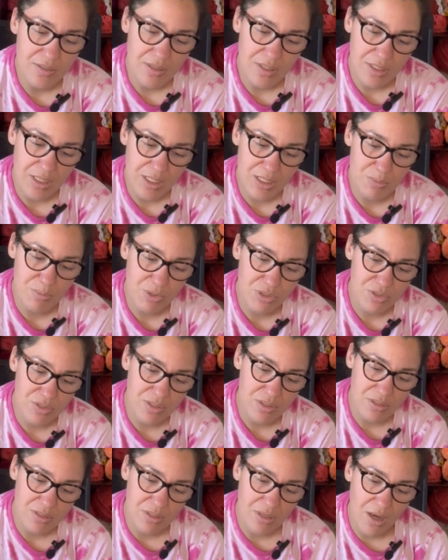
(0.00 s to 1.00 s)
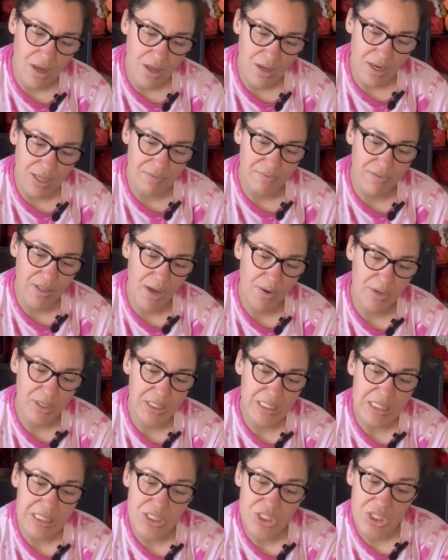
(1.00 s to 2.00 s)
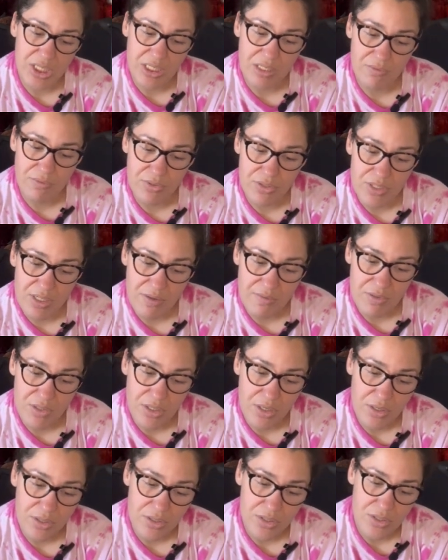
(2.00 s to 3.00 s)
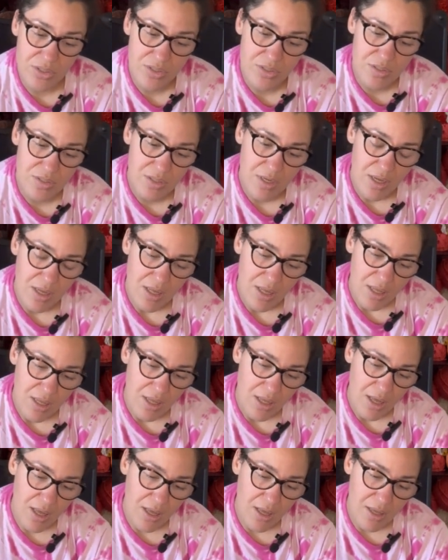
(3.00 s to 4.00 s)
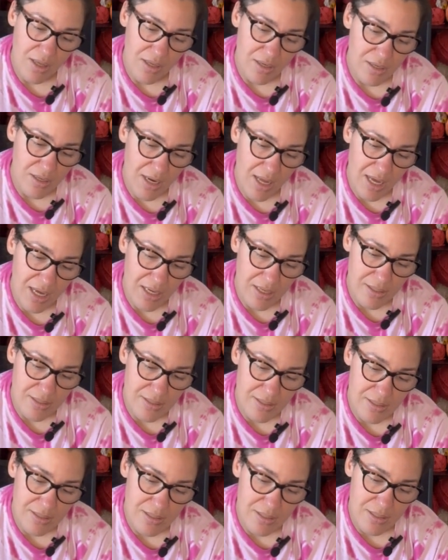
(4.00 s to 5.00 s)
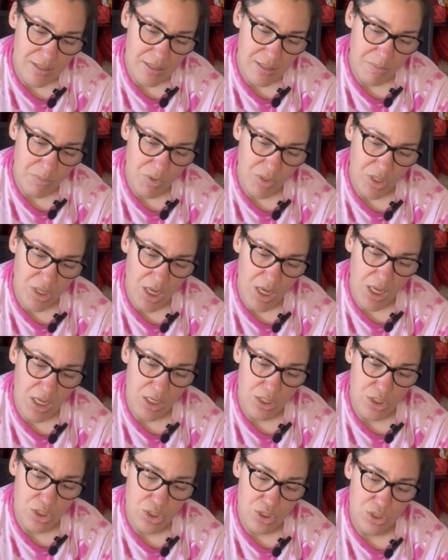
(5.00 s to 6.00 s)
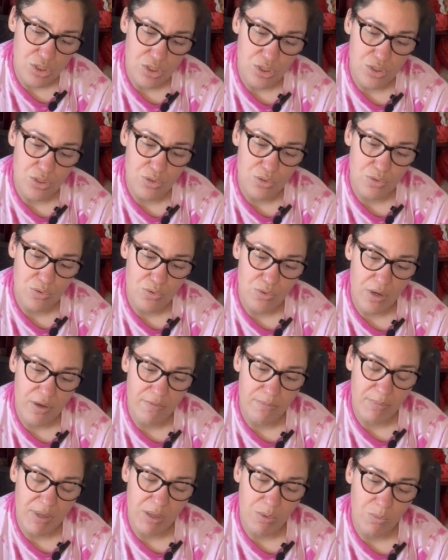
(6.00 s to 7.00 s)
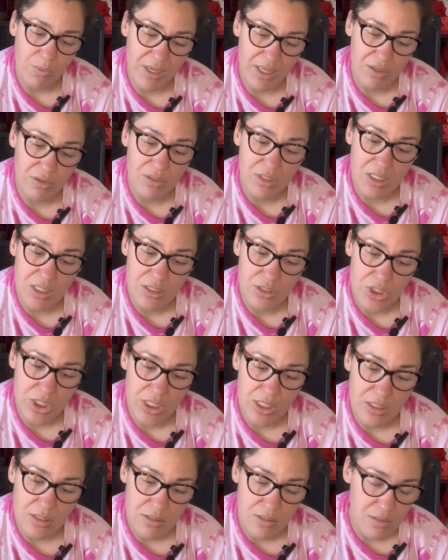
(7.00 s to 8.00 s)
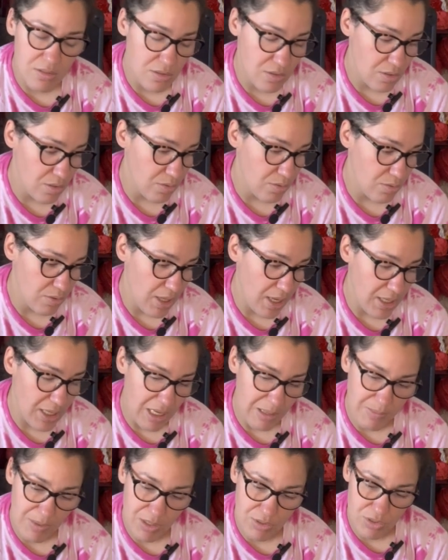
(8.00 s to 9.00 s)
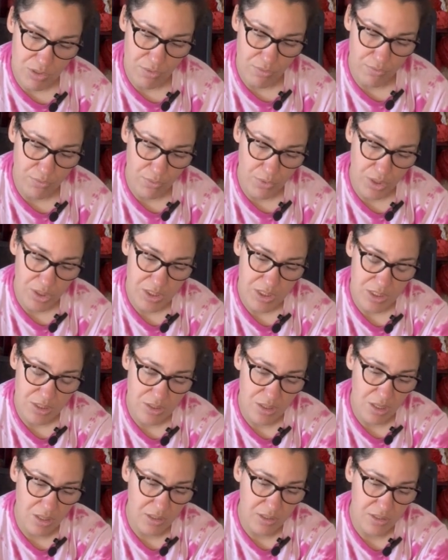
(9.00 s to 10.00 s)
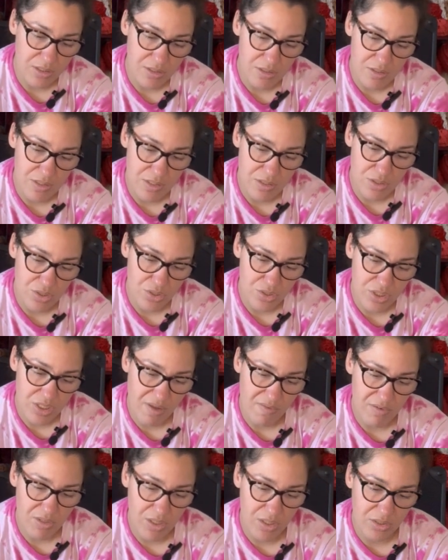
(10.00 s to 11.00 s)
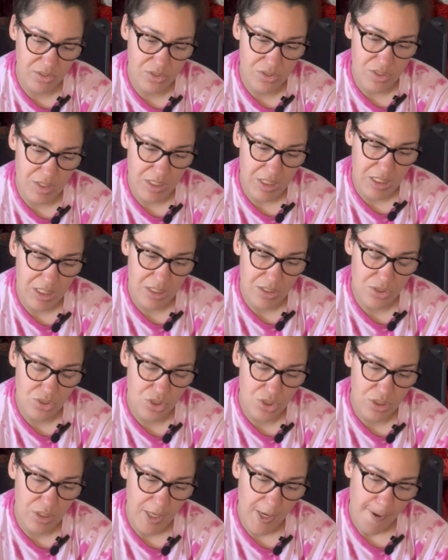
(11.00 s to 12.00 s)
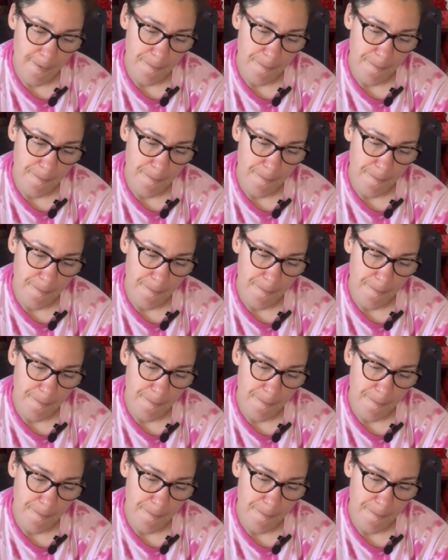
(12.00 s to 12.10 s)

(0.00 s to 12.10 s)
The next person got a flower keychain for $7. Next, someone got 2 of my whale keychains, so that came out to $14 since they're $7 each.